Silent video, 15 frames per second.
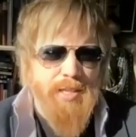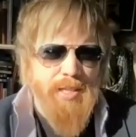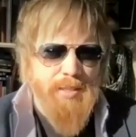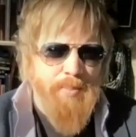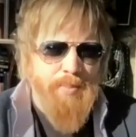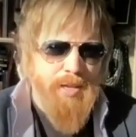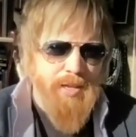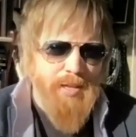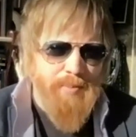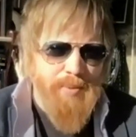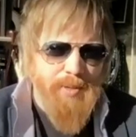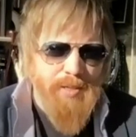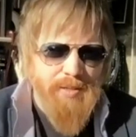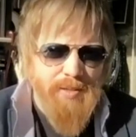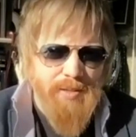That's partly
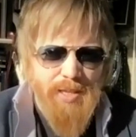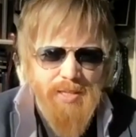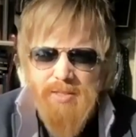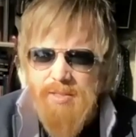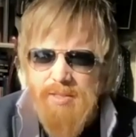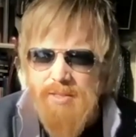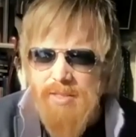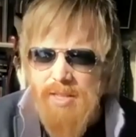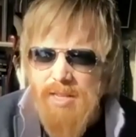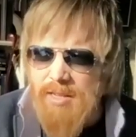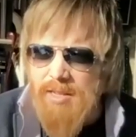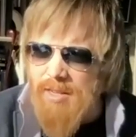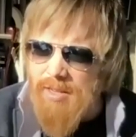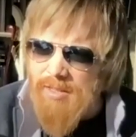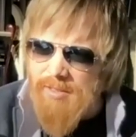thanks to
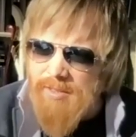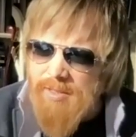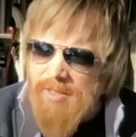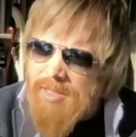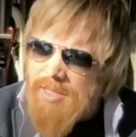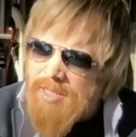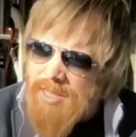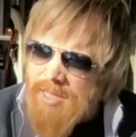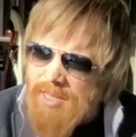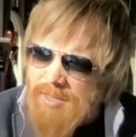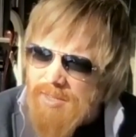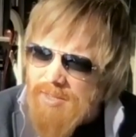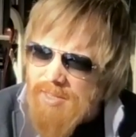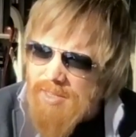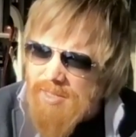Descartes
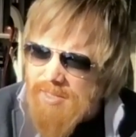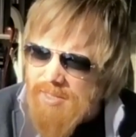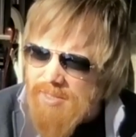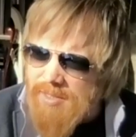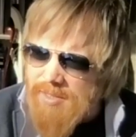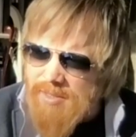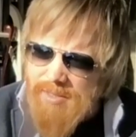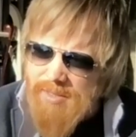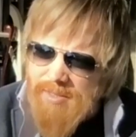and thinkers